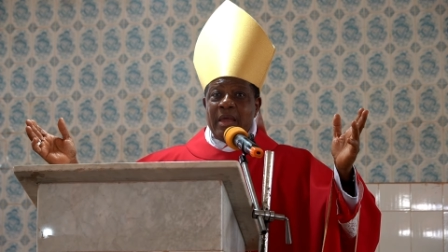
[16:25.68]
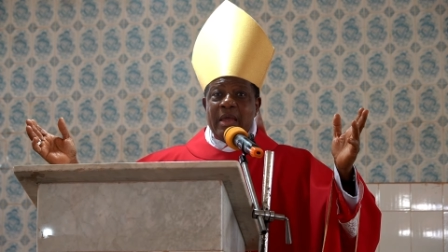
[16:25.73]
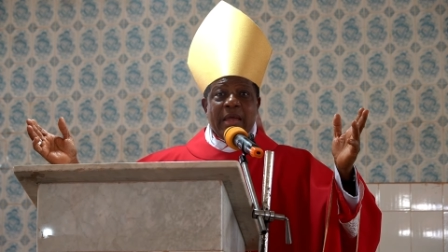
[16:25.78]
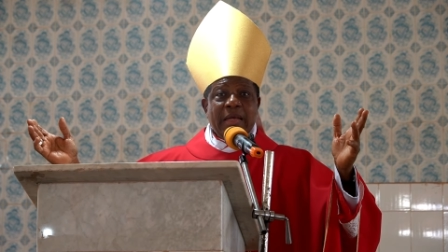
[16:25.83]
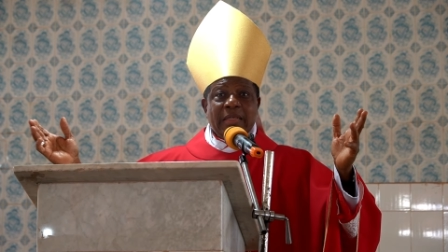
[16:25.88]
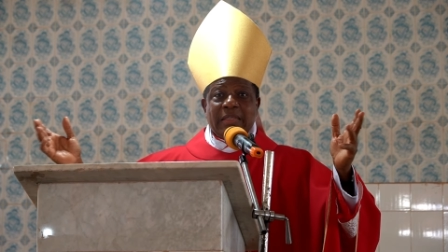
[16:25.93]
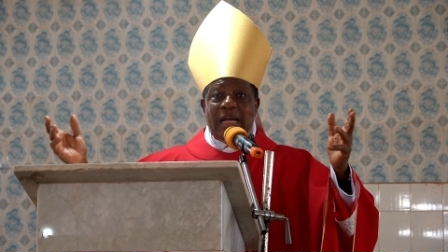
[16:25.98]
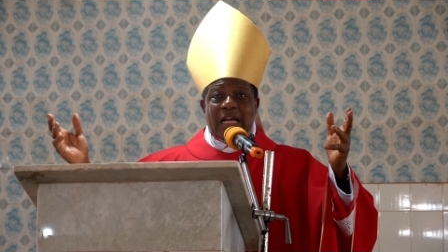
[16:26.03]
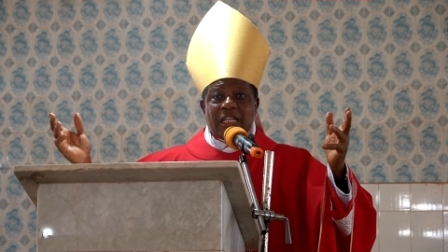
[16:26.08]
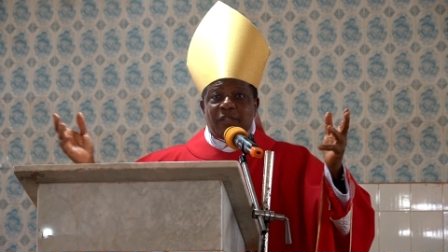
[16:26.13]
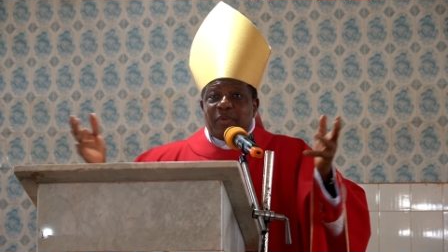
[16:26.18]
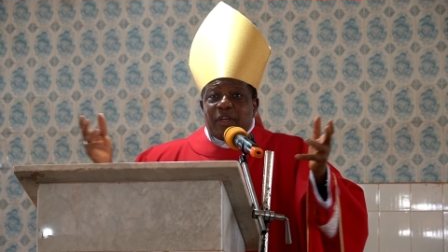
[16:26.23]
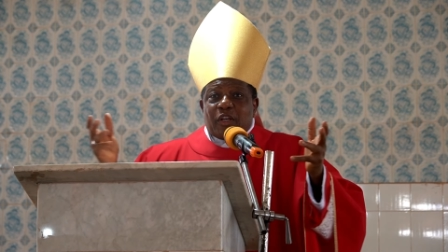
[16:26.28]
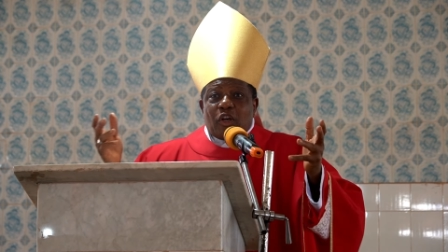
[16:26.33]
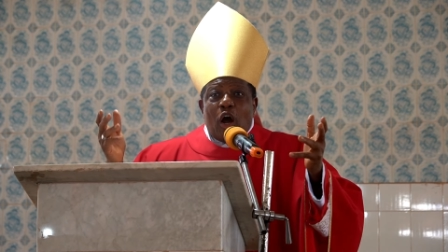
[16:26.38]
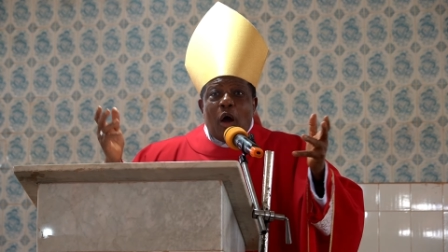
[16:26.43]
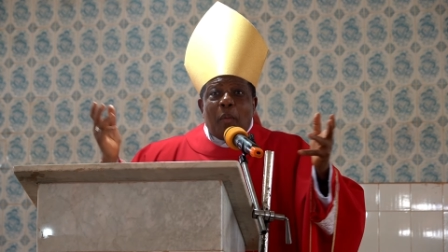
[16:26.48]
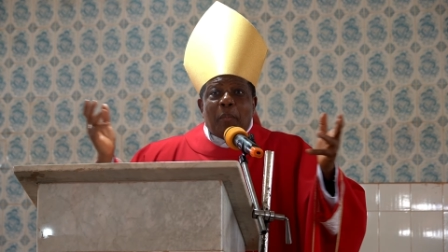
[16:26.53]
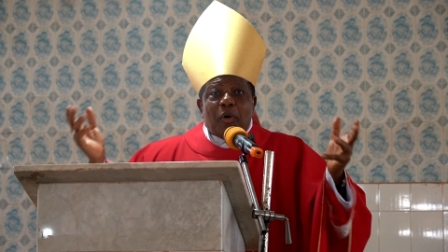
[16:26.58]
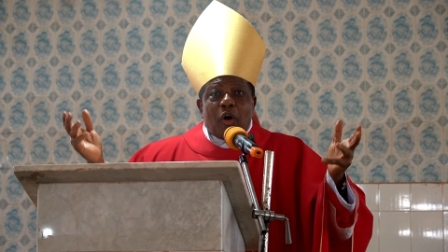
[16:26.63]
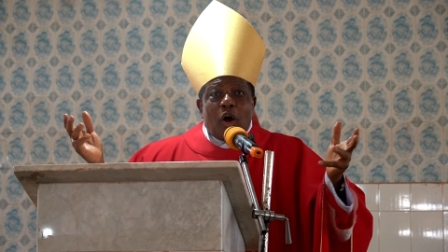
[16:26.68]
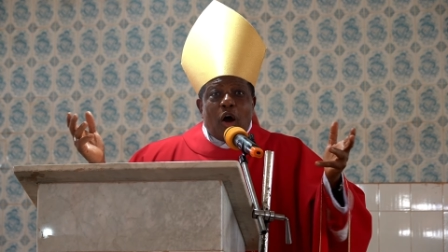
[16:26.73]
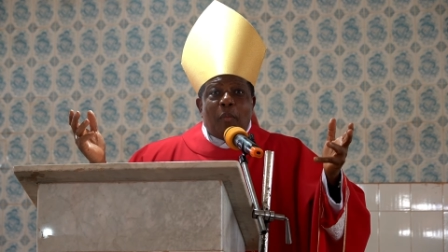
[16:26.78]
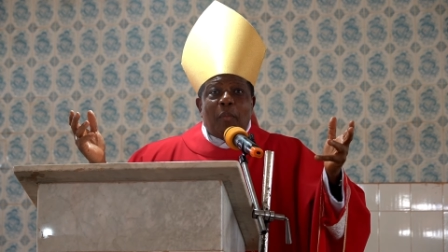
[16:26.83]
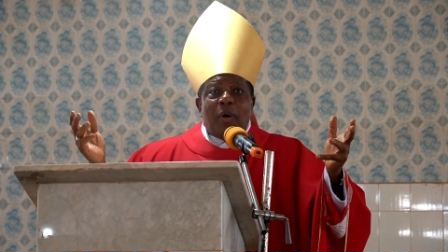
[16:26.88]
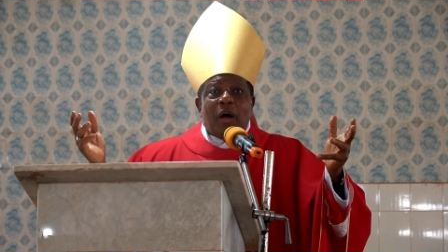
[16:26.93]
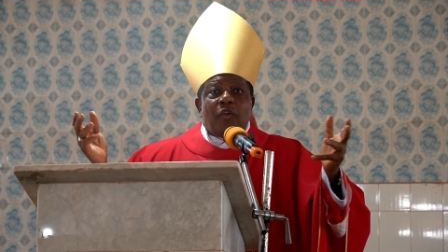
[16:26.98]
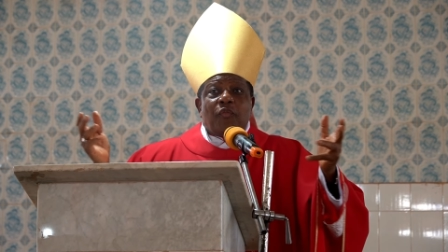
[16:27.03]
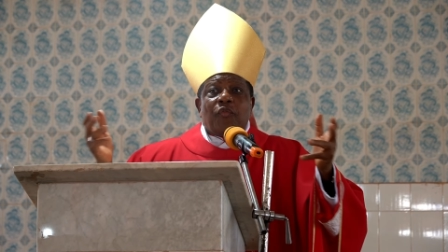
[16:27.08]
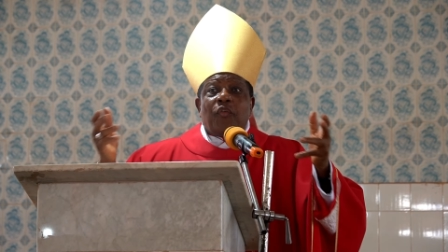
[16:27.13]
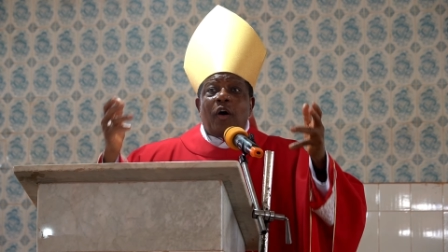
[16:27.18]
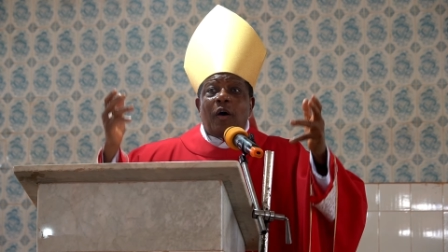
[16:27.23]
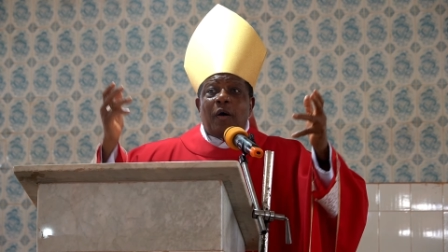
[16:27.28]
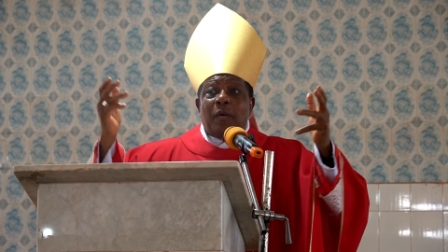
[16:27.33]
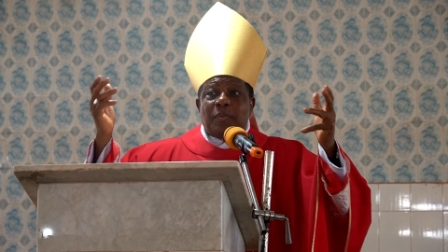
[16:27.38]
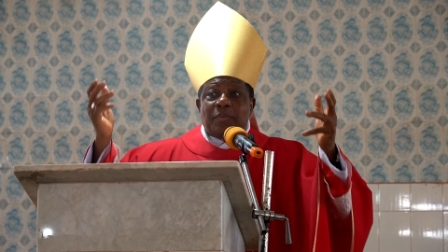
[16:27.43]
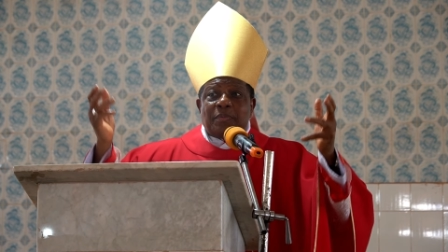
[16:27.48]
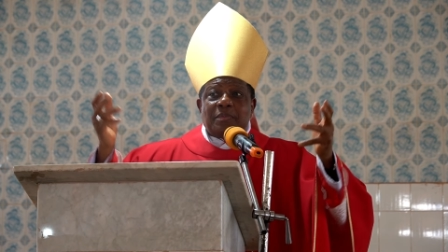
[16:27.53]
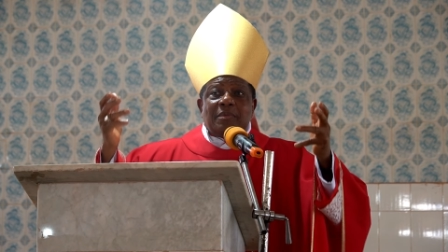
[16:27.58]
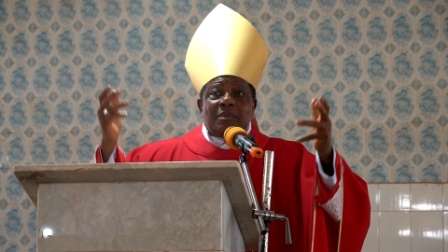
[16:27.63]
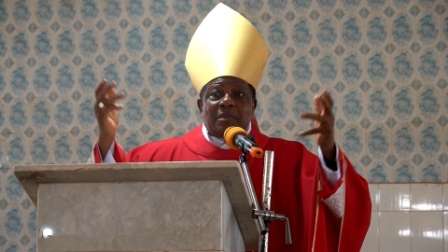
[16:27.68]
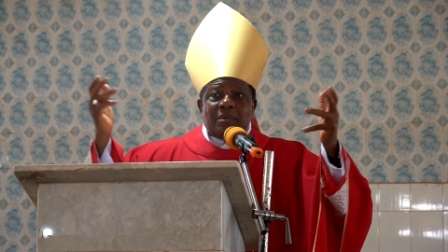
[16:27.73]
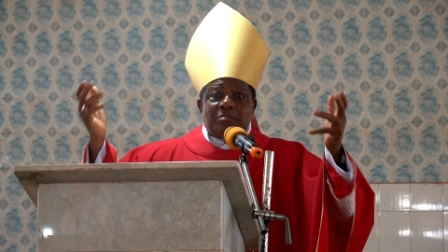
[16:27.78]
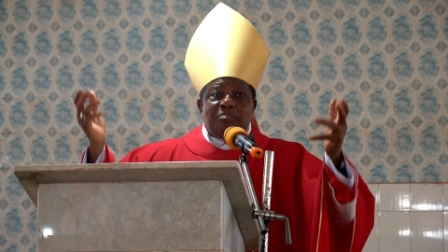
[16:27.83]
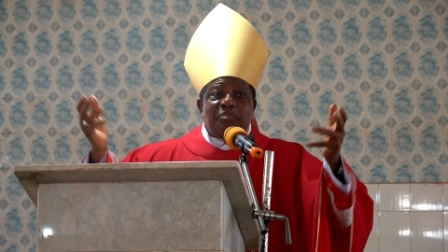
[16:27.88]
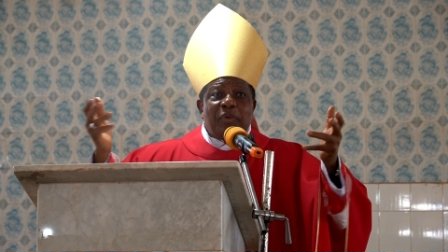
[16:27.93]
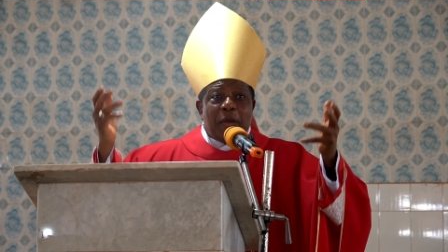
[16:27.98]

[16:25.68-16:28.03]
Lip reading: It has become common for